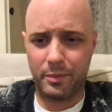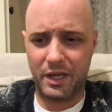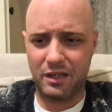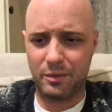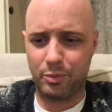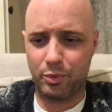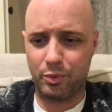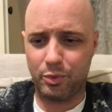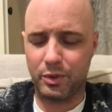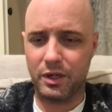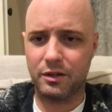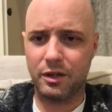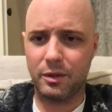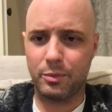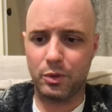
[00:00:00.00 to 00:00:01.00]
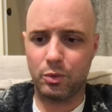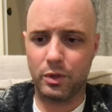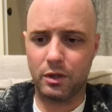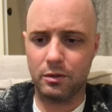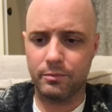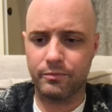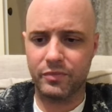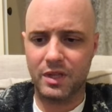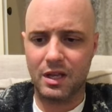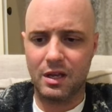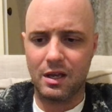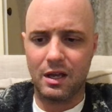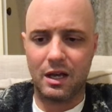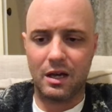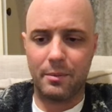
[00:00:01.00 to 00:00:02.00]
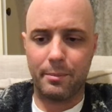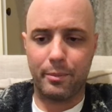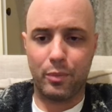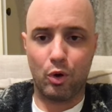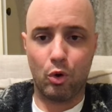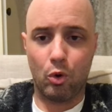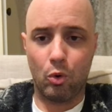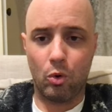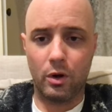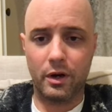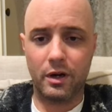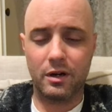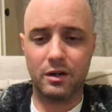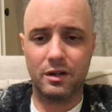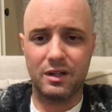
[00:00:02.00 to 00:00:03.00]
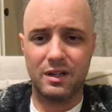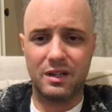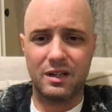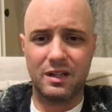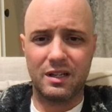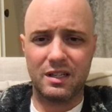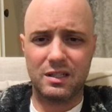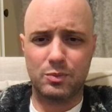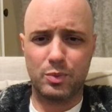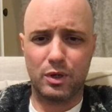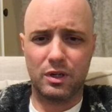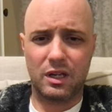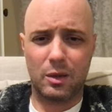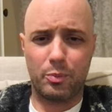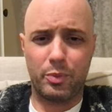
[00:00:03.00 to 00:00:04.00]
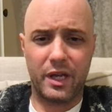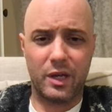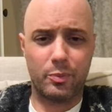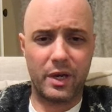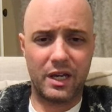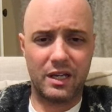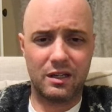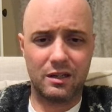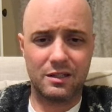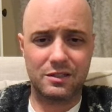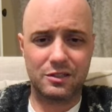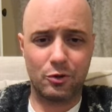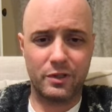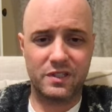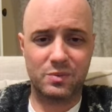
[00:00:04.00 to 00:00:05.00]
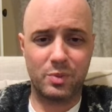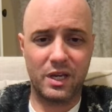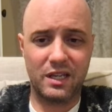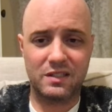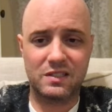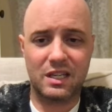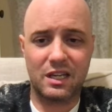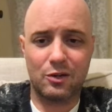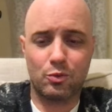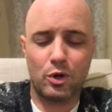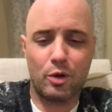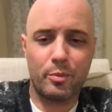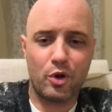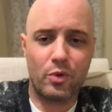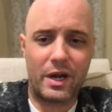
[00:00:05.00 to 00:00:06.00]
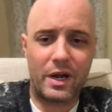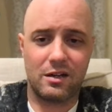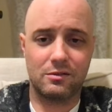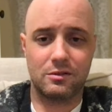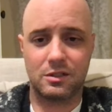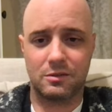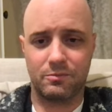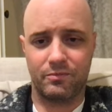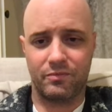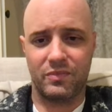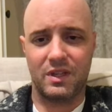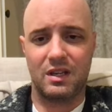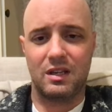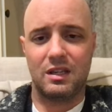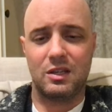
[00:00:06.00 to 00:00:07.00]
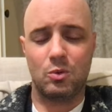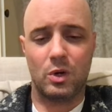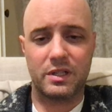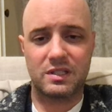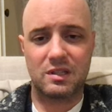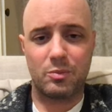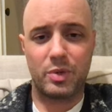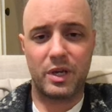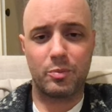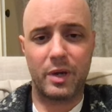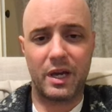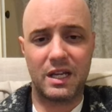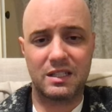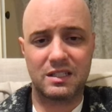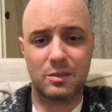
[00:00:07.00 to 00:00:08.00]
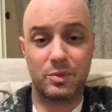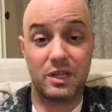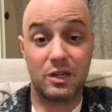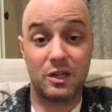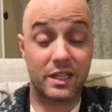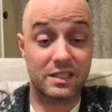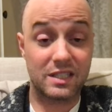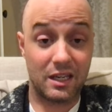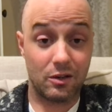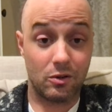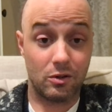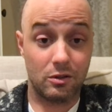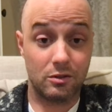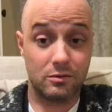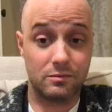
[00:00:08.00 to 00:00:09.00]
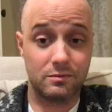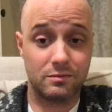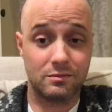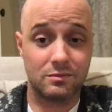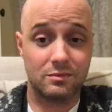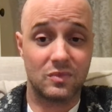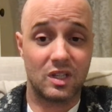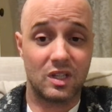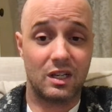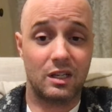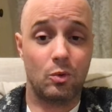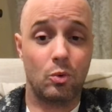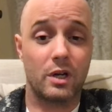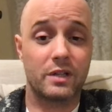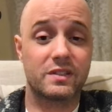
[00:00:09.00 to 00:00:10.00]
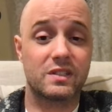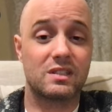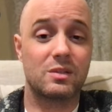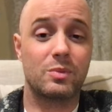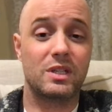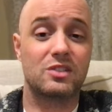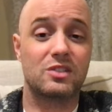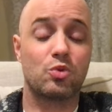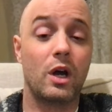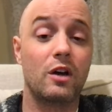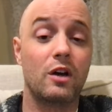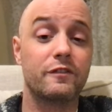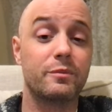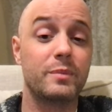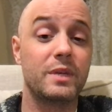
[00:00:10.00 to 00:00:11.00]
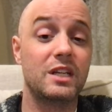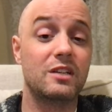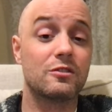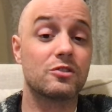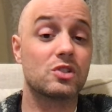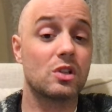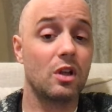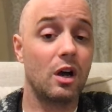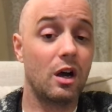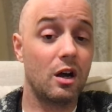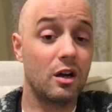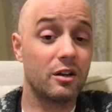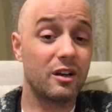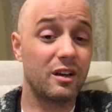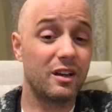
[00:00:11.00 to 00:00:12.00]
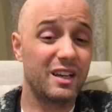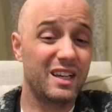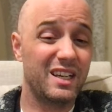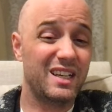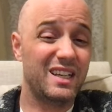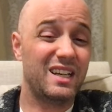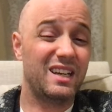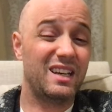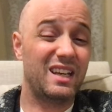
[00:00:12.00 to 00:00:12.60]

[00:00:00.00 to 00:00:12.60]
up one, but it could be real. Bahor is building a pig pen so his pigs can roam around. He wants the pig pen to be a rectangle. He wants it to be 12 meters long and